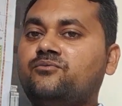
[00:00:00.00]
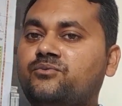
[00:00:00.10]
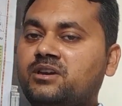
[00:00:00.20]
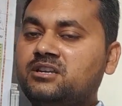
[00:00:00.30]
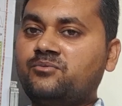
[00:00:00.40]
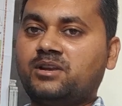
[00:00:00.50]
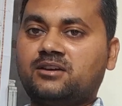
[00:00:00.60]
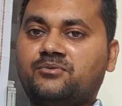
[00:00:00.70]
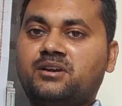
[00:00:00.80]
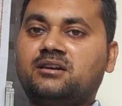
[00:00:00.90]
very well
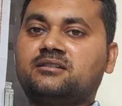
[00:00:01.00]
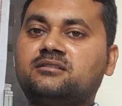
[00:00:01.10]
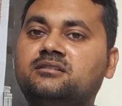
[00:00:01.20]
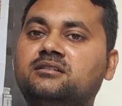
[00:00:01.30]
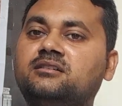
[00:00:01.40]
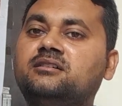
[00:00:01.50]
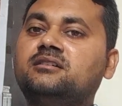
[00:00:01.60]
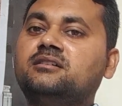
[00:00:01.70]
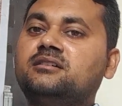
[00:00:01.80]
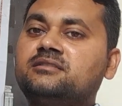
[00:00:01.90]
aware
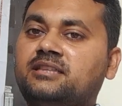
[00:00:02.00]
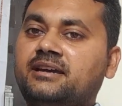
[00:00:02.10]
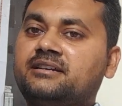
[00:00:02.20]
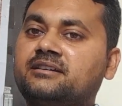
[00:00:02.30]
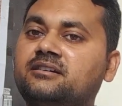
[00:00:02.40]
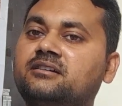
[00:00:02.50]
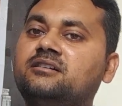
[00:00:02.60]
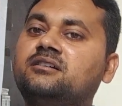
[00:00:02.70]
that